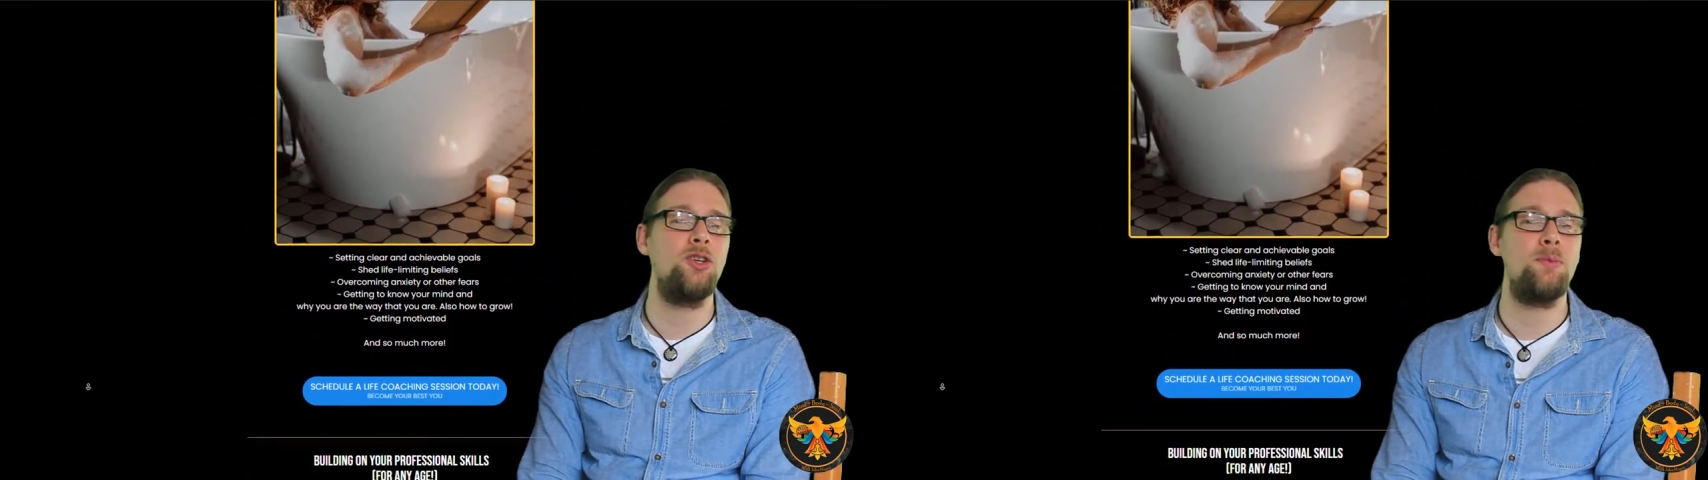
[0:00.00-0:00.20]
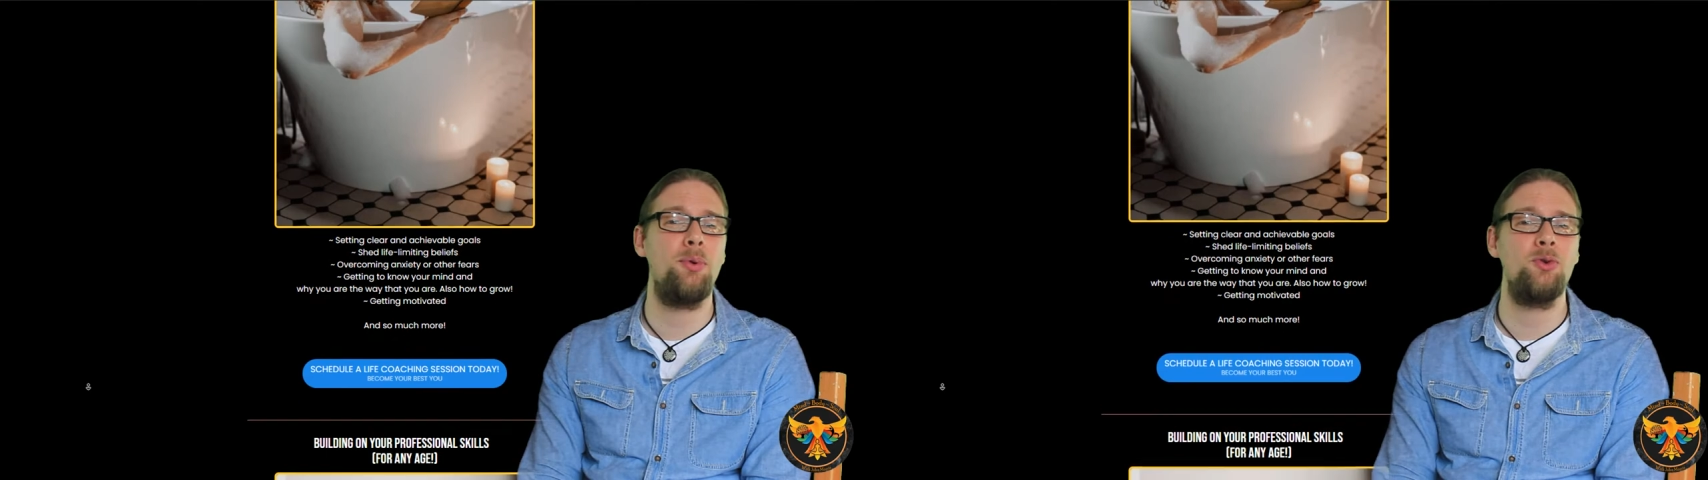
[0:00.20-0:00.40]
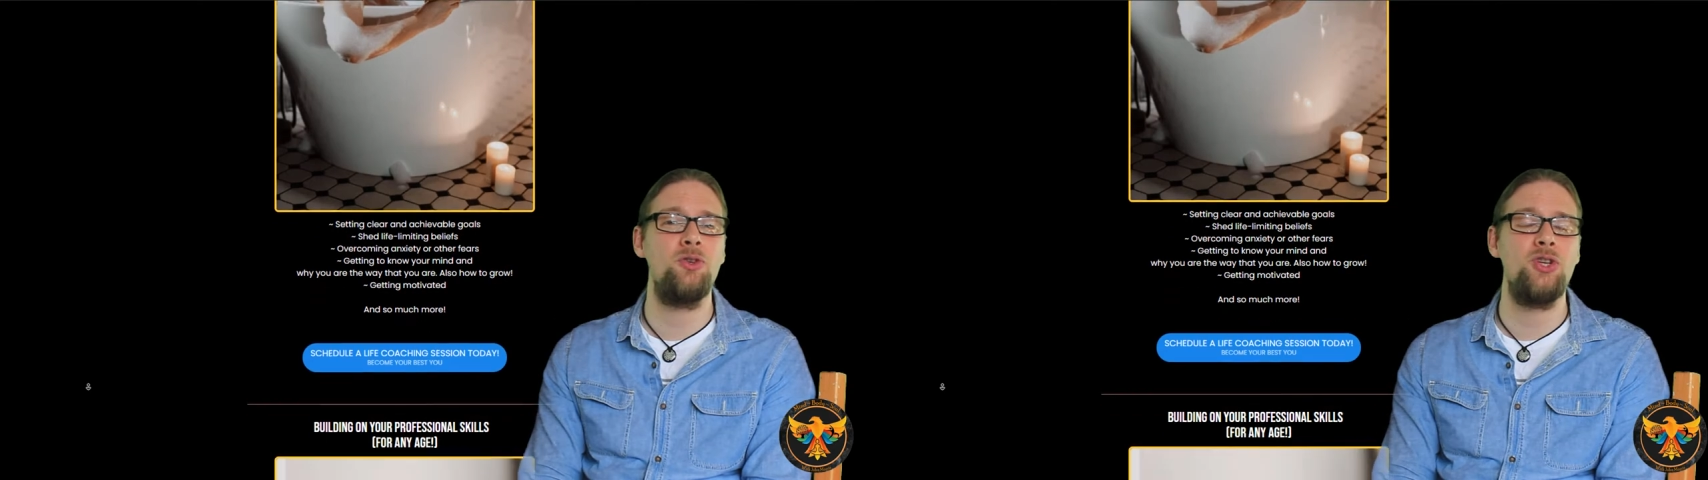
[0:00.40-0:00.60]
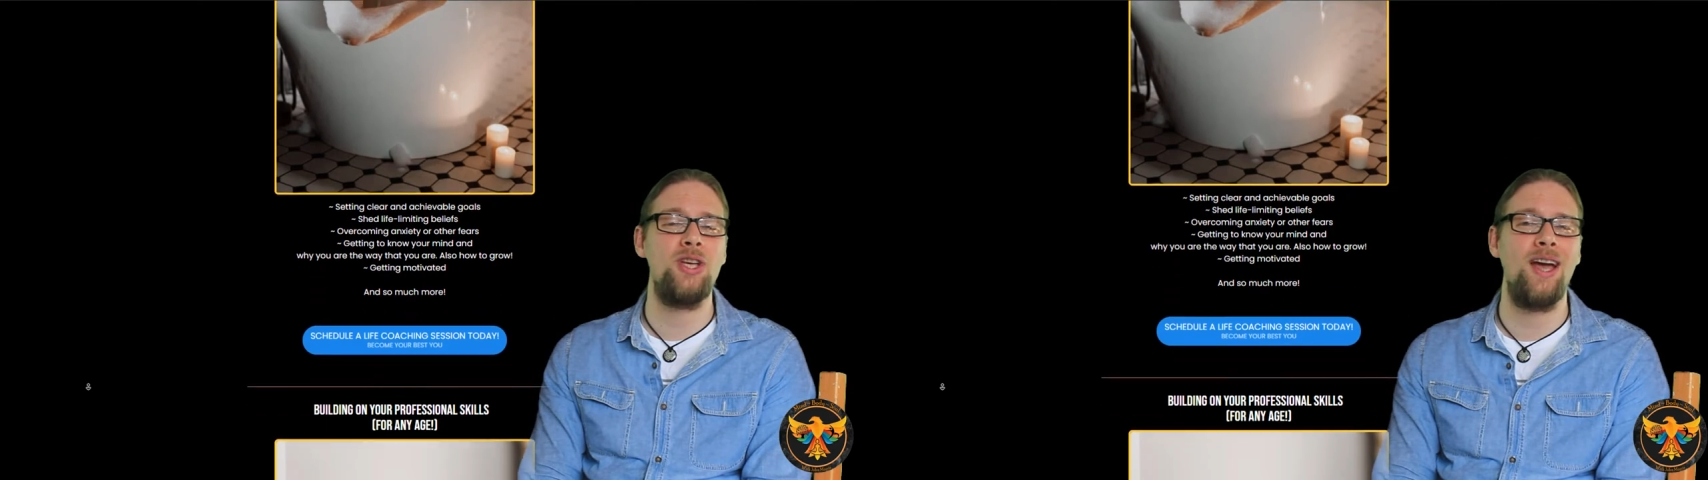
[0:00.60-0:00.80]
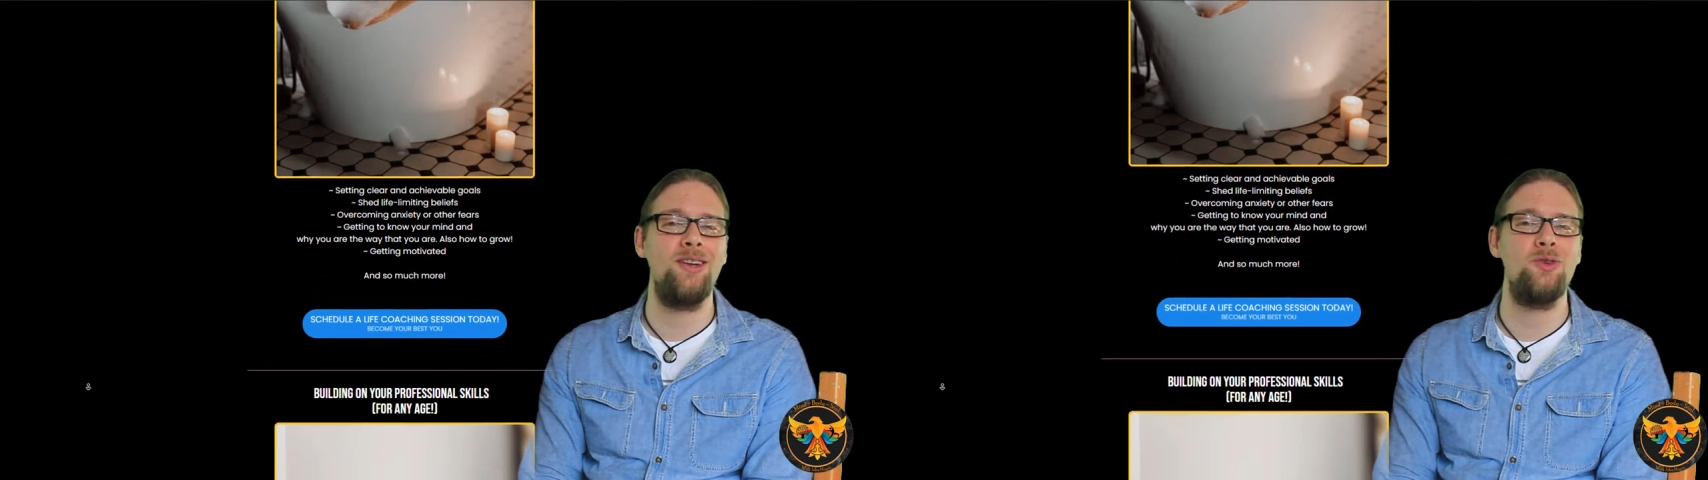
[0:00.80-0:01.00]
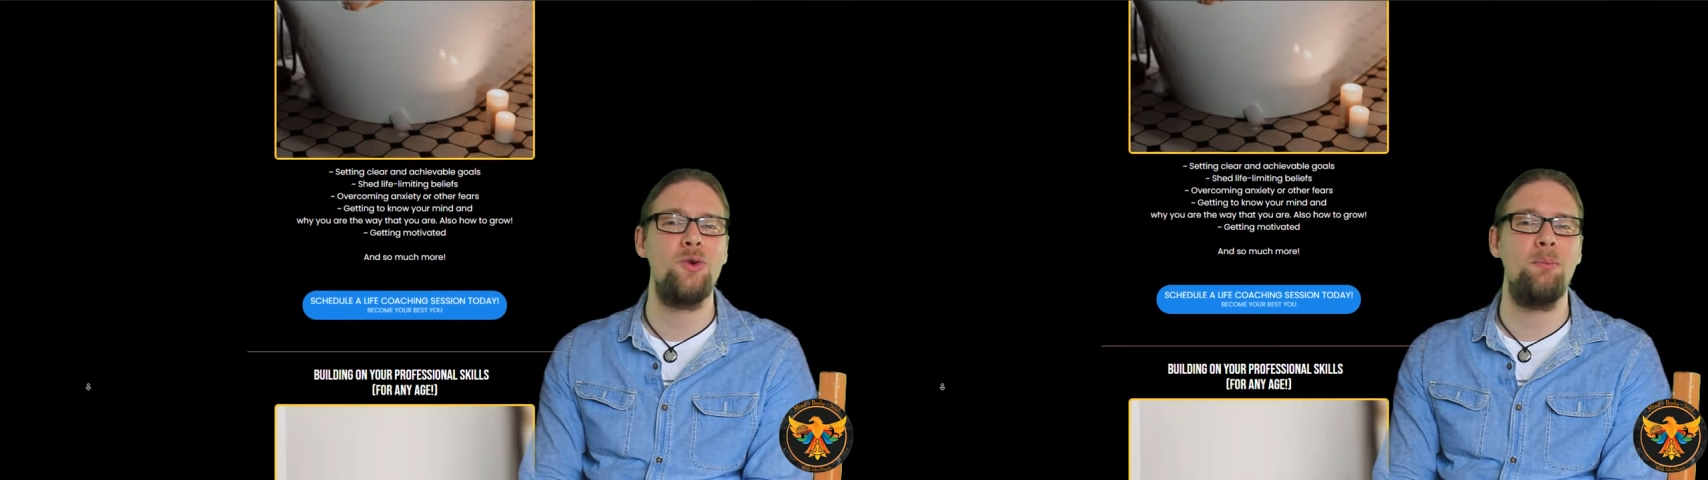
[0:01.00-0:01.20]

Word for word: to support us, you can do